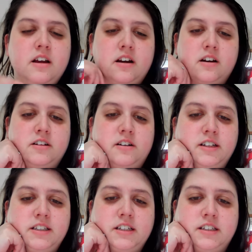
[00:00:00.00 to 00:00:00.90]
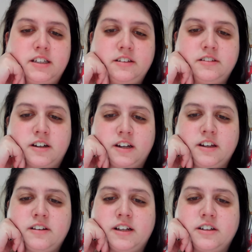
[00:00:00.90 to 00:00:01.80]
Her attorneys continue to
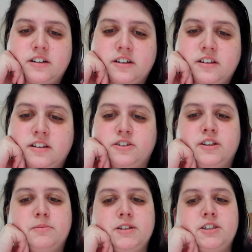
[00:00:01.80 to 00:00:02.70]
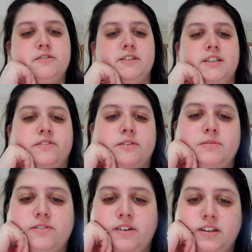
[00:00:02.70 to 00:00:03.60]
argue that the treatment she received from
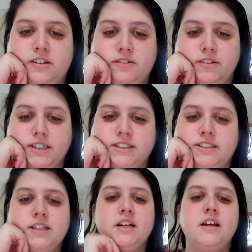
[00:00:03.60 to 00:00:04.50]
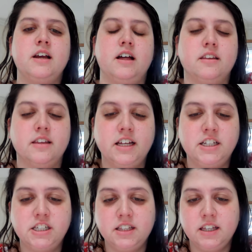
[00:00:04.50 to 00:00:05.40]
her father was
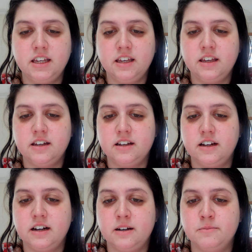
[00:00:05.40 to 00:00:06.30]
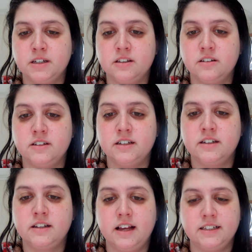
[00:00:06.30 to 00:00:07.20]
allegedly um,
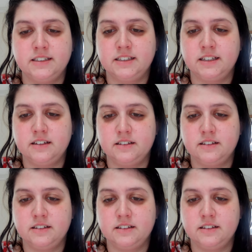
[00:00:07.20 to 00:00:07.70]
included as